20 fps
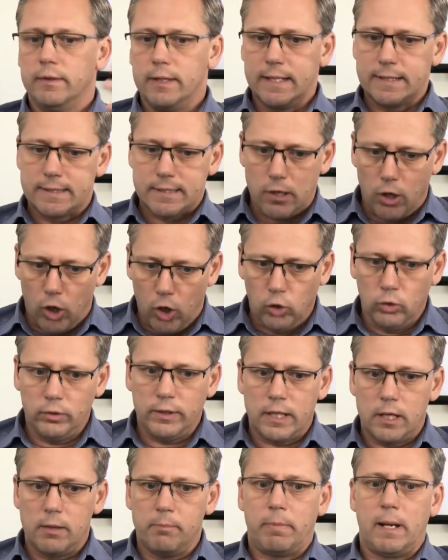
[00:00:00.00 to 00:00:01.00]
It's
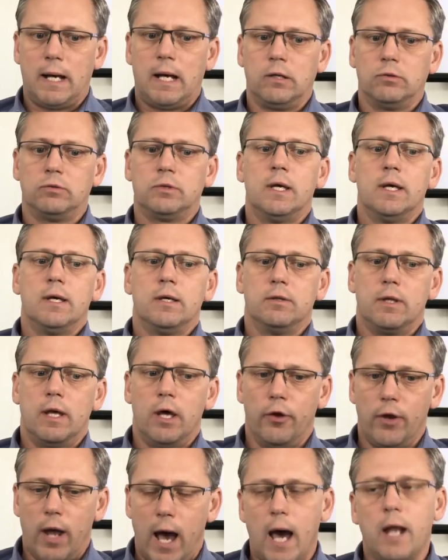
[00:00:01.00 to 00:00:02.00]
only about
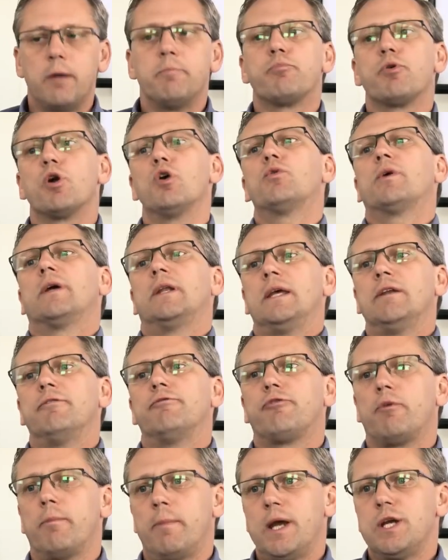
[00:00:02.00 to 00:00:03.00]
an unbroken
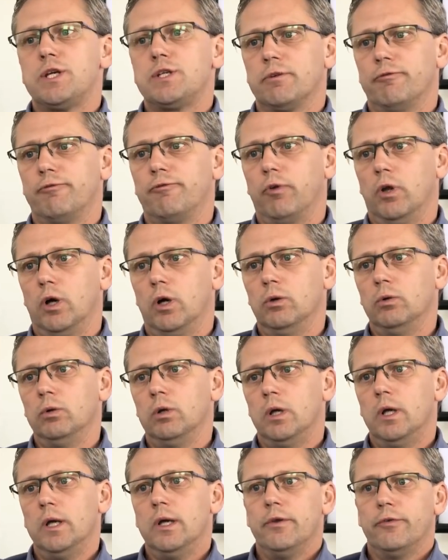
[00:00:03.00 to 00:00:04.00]
information flow.
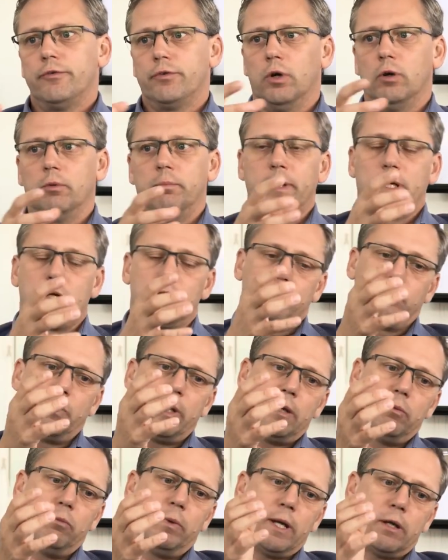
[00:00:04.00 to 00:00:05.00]
So because
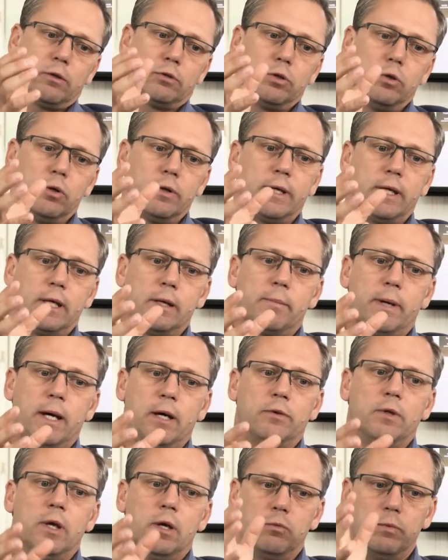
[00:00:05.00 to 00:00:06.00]
we are talking
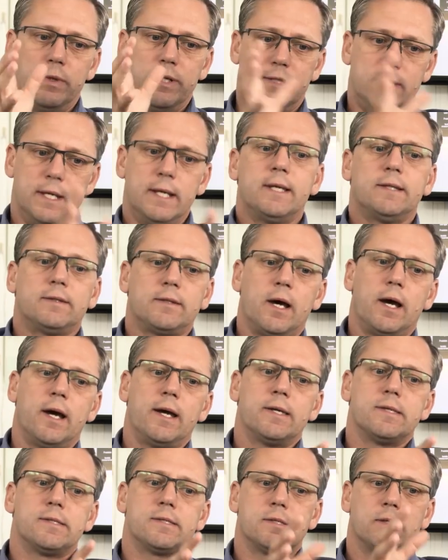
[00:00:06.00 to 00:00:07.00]
about, we
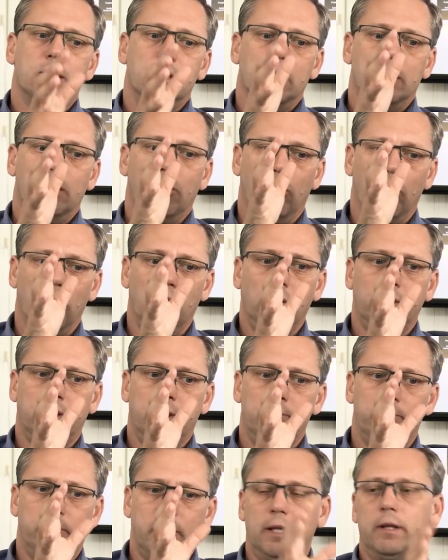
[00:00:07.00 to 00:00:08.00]
digitize all
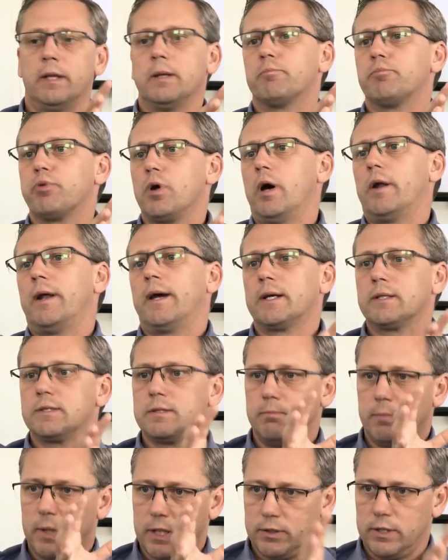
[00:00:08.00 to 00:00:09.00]
the building
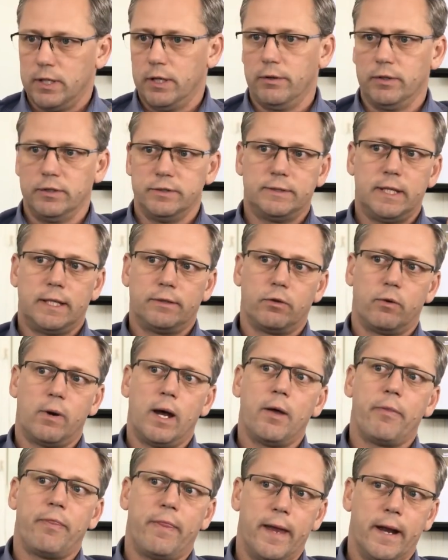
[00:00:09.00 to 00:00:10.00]
products, materials that are
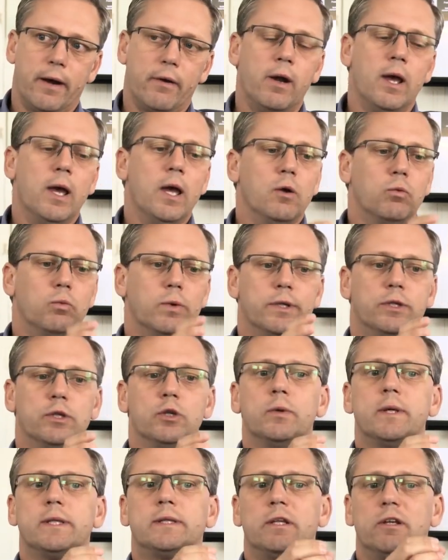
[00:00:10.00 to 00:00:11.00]
out there. We
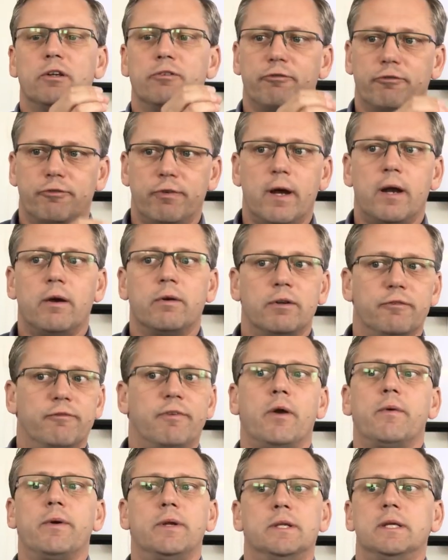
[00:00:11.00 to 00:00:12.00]
do it in a very,
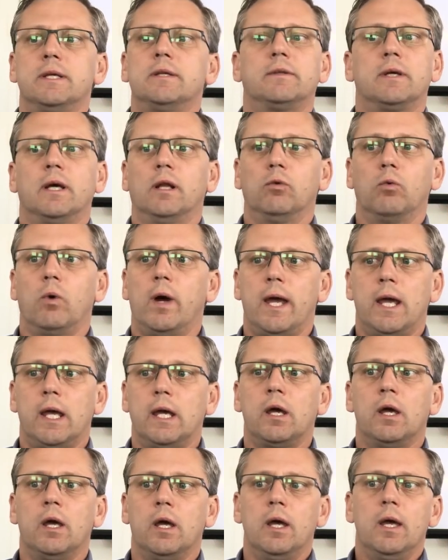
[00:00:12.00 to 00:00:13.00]
very detailed
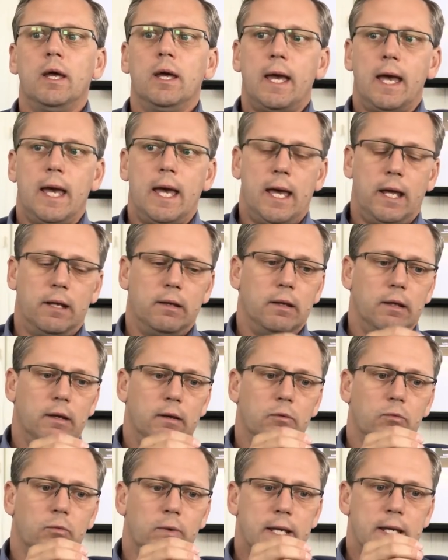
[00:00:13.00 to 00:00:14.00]
way. And
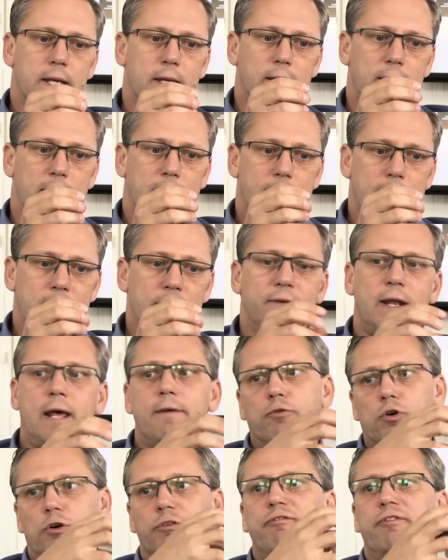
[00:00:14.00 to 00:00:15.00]
we even
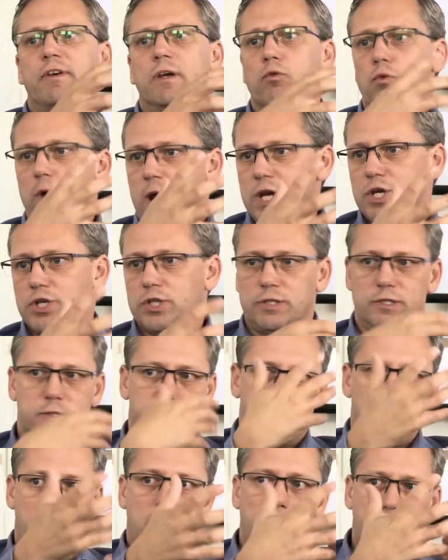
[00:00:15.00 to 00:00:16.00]
have configurations,
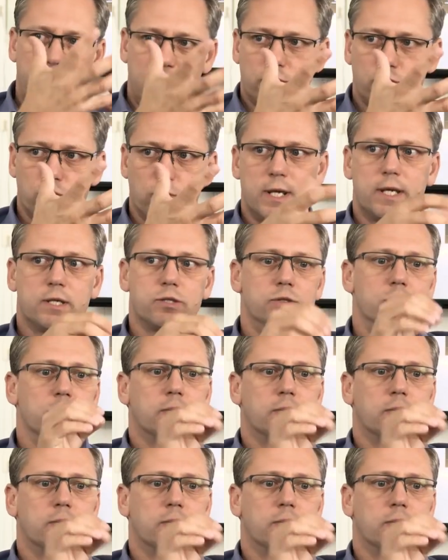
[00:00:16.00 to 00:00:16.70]
parametrics.